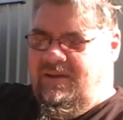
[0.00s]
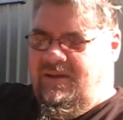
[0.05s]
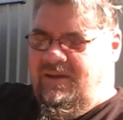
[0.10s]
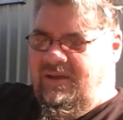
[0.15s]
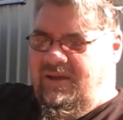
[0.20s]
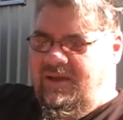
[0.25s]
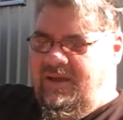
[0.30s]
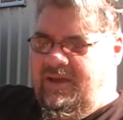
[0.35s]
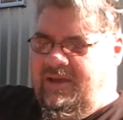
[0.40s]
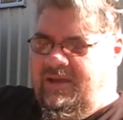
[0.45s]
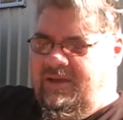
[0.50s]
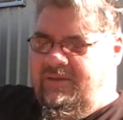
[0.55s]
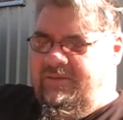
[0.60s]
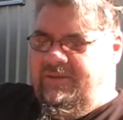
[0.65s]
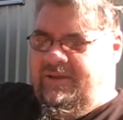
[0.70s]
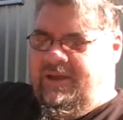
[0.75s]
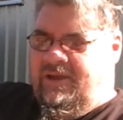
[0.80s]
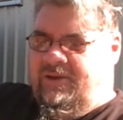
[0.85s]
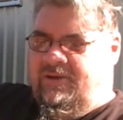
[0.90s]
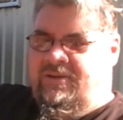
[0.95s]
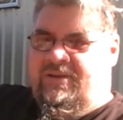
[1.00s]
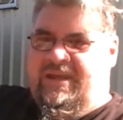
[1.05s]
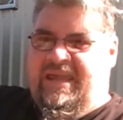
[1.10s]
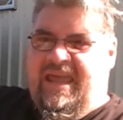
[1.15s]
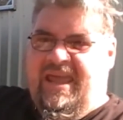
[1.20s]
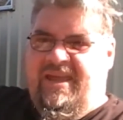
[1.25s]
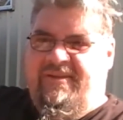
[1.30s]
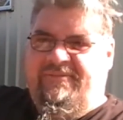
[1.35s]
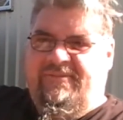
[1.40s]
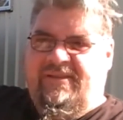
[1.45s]
Yeah, you're then going to
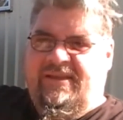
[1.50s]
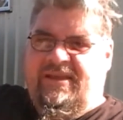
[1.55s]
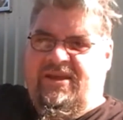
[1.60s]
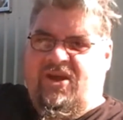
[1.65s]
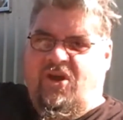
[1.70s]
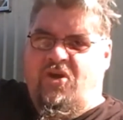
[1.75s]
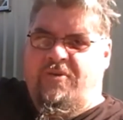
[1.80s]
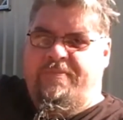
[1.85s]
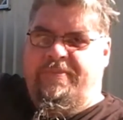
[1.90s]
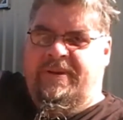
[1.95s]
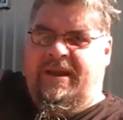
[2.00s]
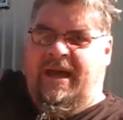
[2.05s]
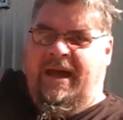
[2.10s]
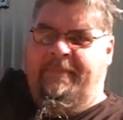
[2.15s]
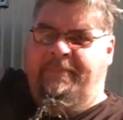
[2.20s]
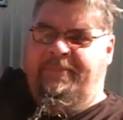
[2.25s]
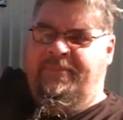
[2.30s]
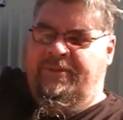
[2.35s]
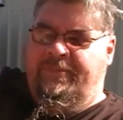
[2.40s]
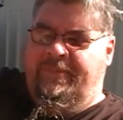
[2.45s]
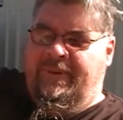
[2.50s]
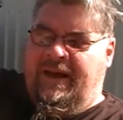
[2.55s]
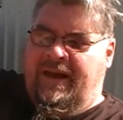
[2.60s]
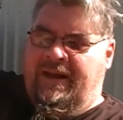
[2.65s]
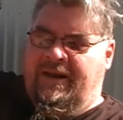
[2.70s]
carefully open up the banana